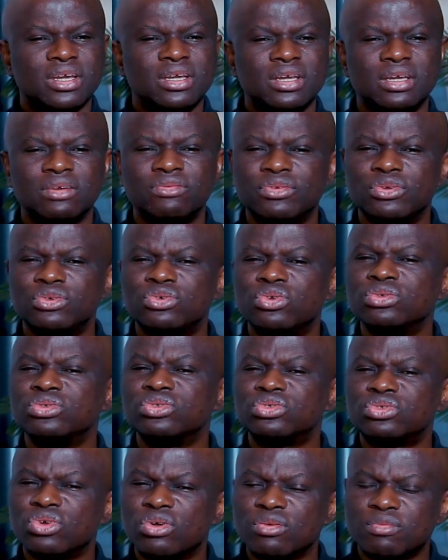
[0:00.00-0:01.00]
If you
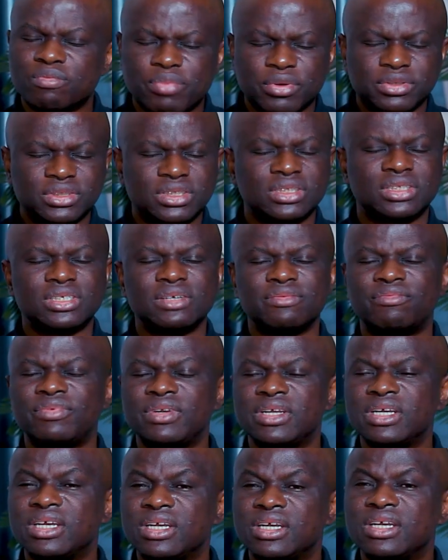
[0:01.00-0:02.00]
don't talk
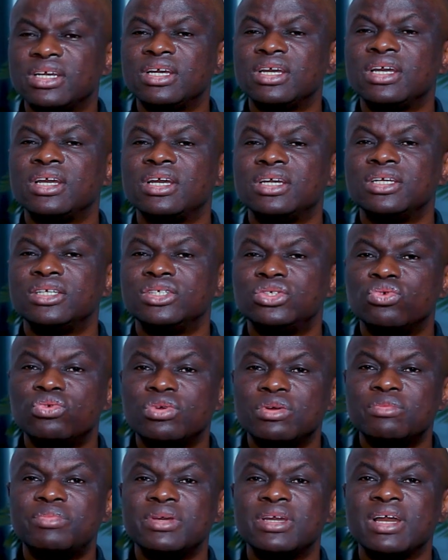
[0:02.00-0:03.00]
positively, you
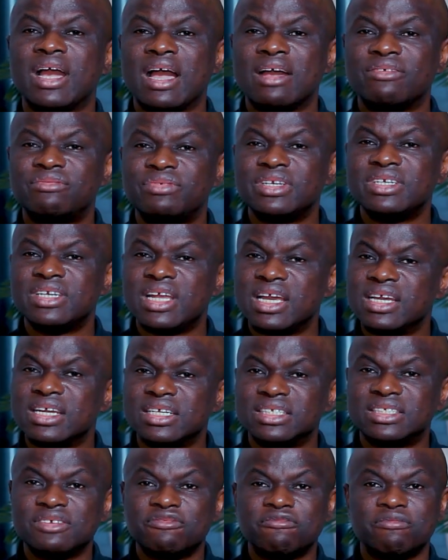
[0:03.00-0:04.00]
will be having
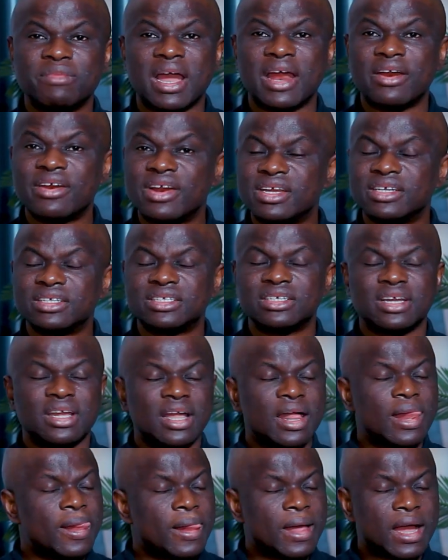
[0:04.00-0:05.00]
negative marriage,
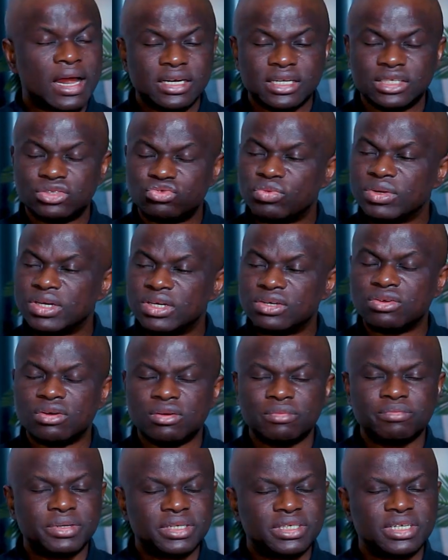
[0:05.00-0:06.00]
and it will
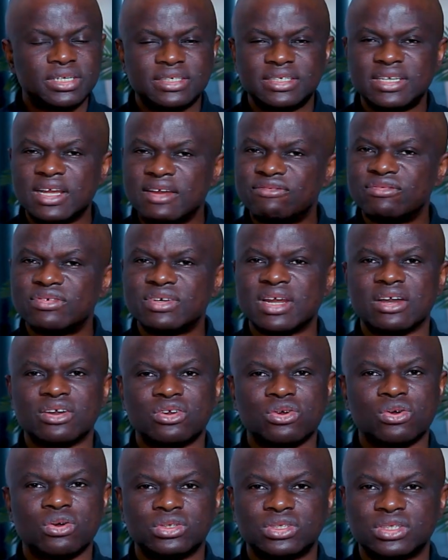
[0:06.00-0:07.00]
not be the devil
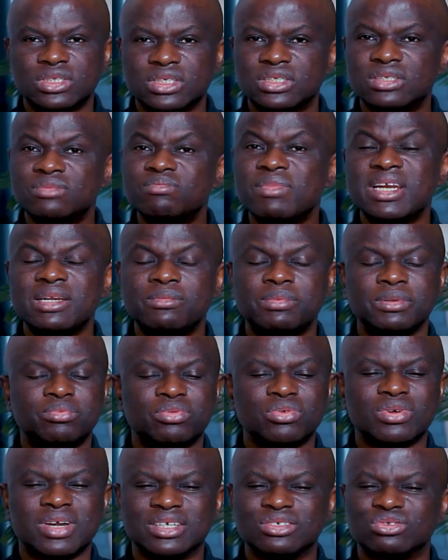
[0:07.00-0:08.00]
that causes it. Many
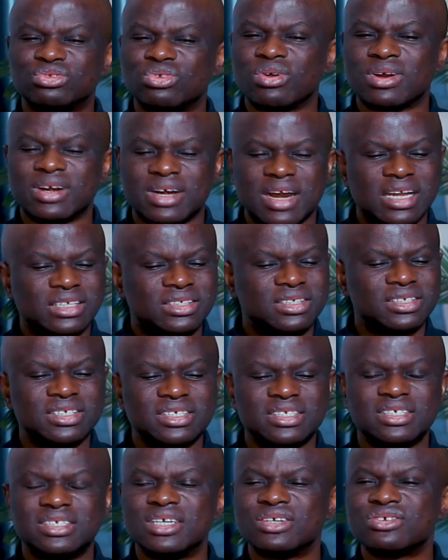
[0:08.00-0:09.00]
people can talk
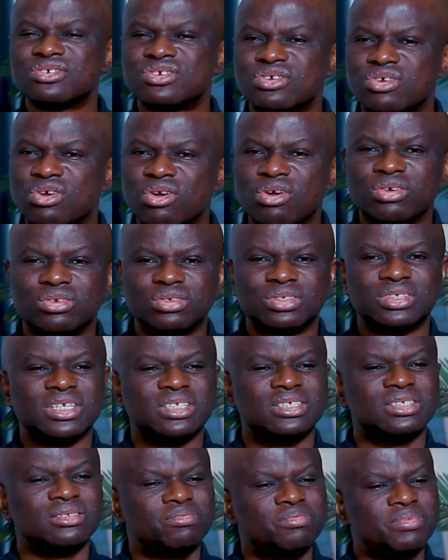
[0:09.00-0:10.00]
rashly, they call, they
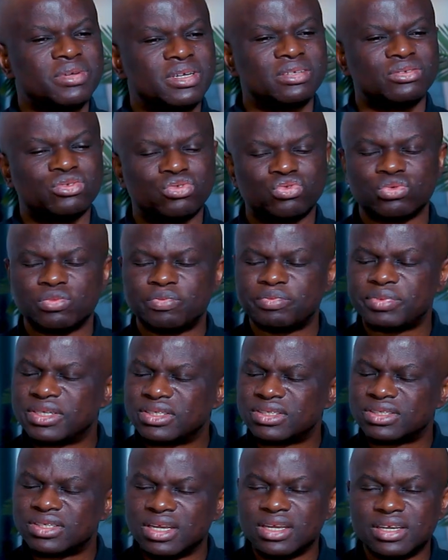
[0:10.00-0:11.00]
speak stupid
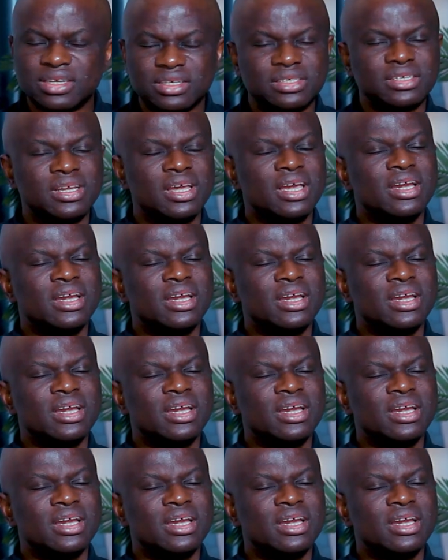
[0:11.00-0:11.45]
things,